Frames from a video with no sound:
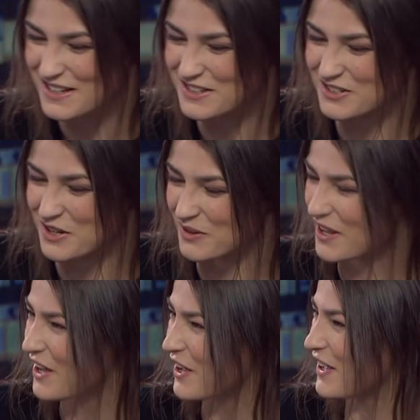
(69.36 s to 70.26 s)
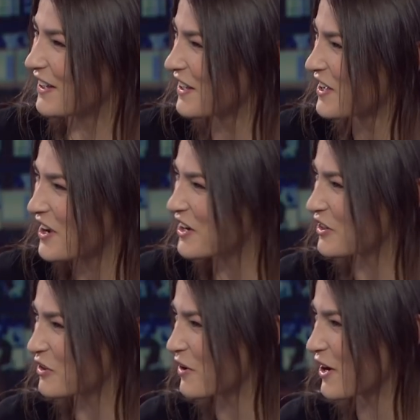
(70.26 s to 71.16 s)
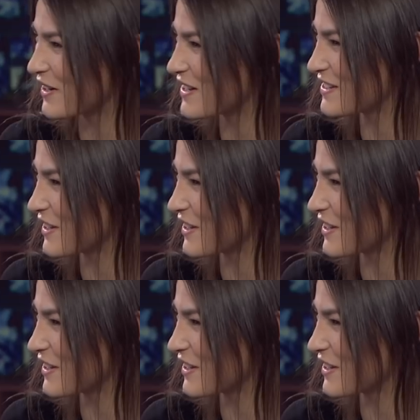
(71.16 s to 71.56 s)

So, yeah, I don't know where it is.